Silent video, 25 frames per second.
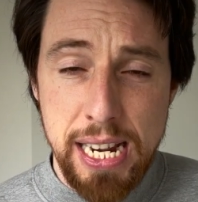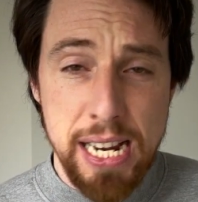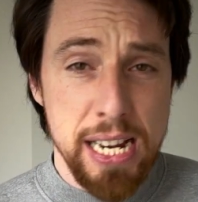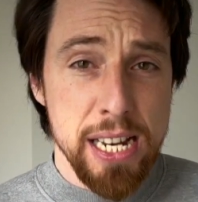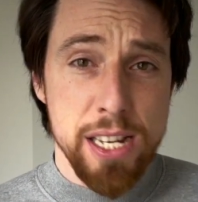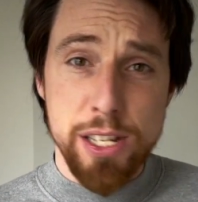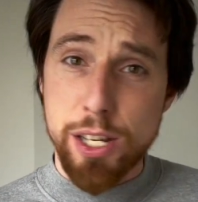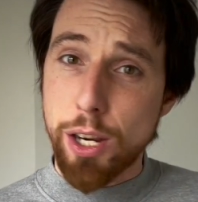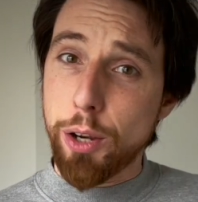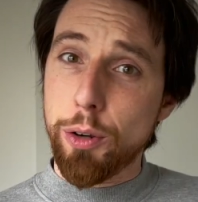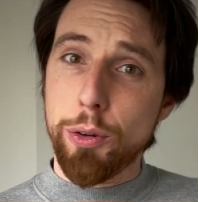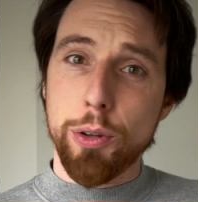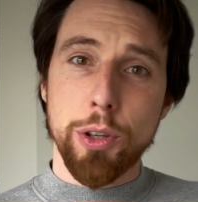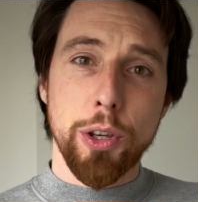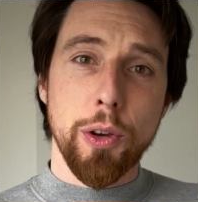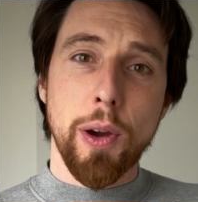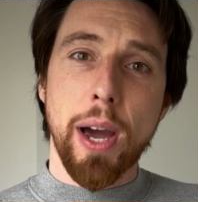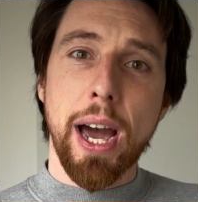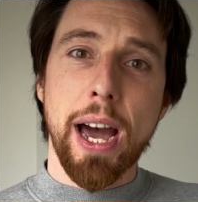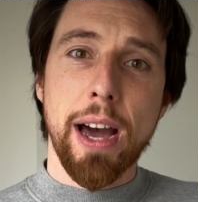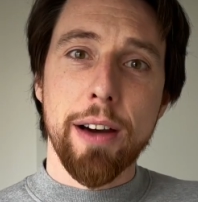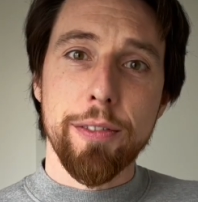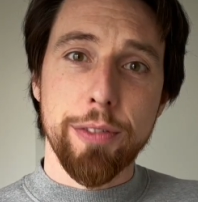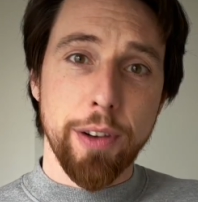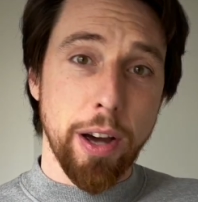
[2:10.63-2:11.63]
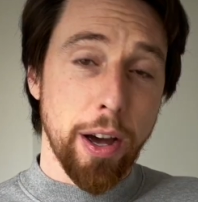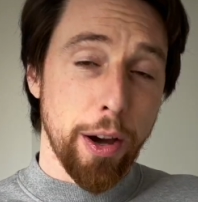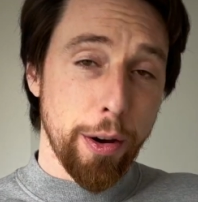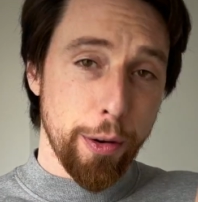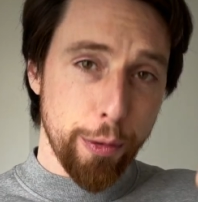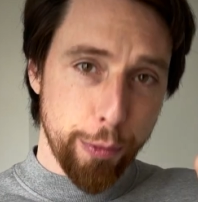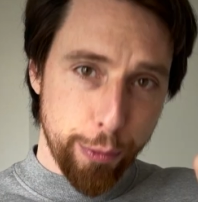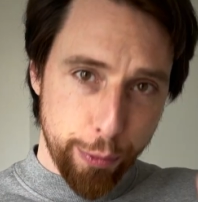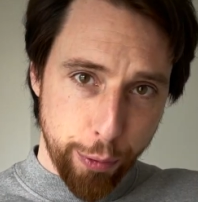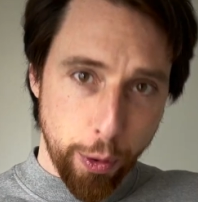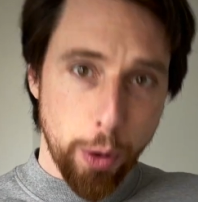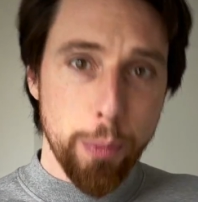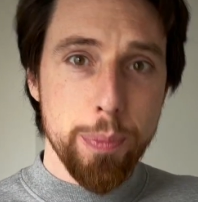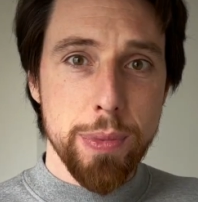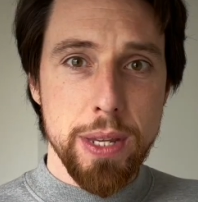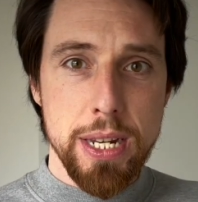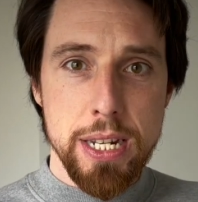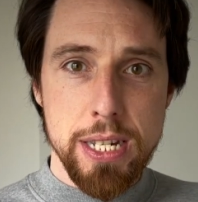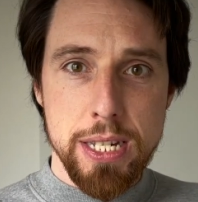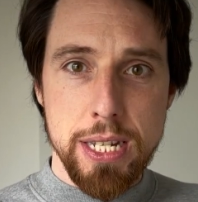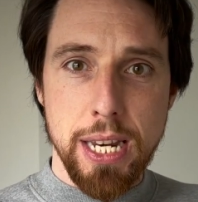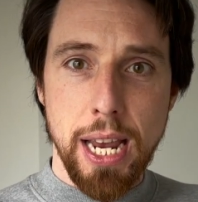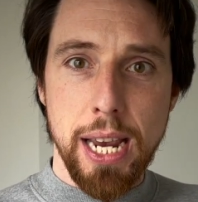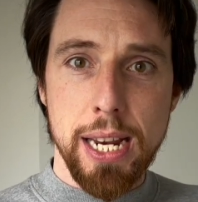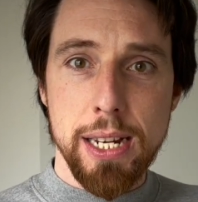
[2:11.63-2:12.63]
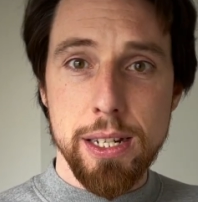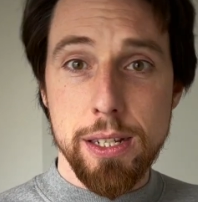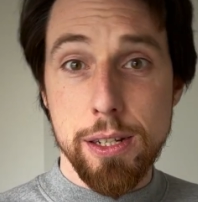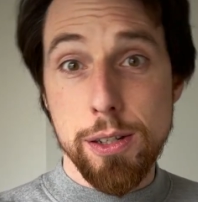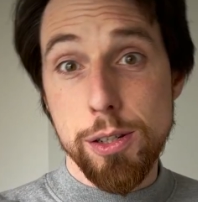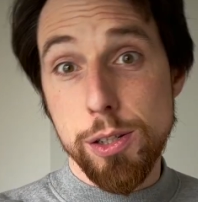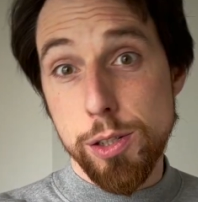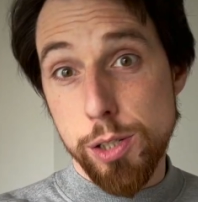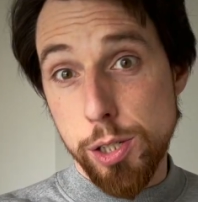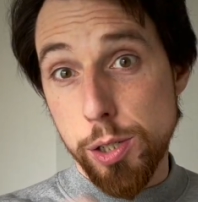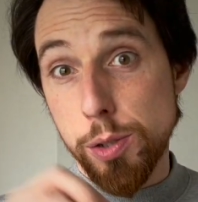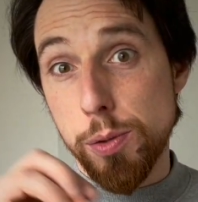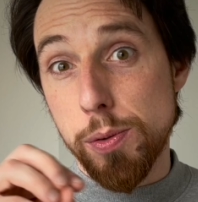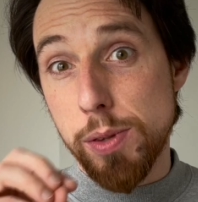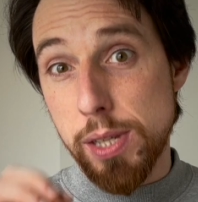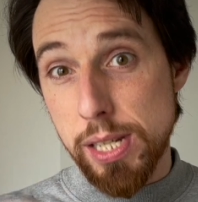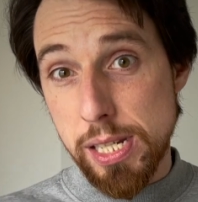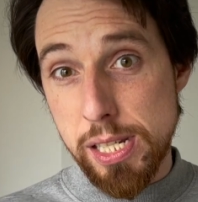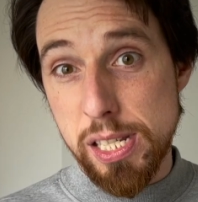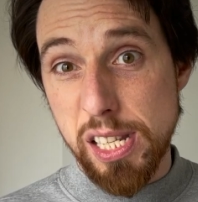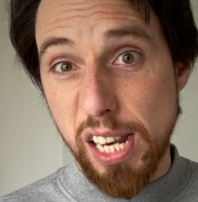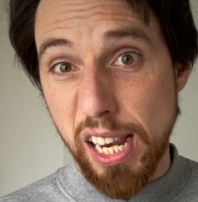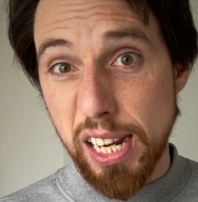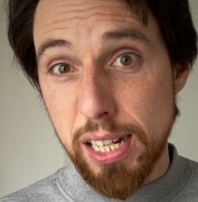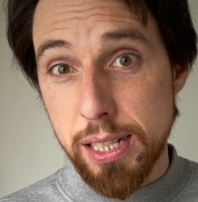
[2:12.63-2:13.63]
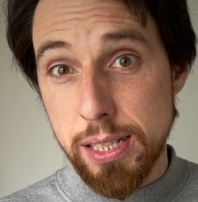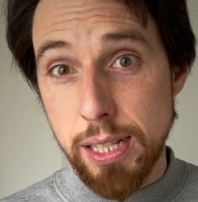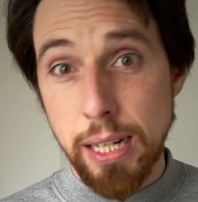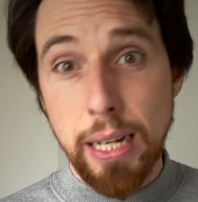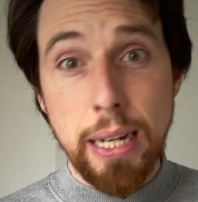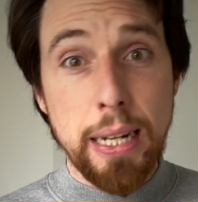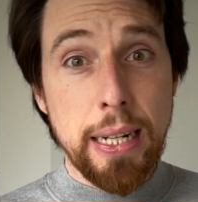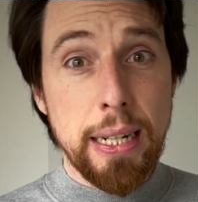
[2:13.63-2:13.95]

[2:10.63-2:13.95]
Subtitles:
So you have from this date to this date,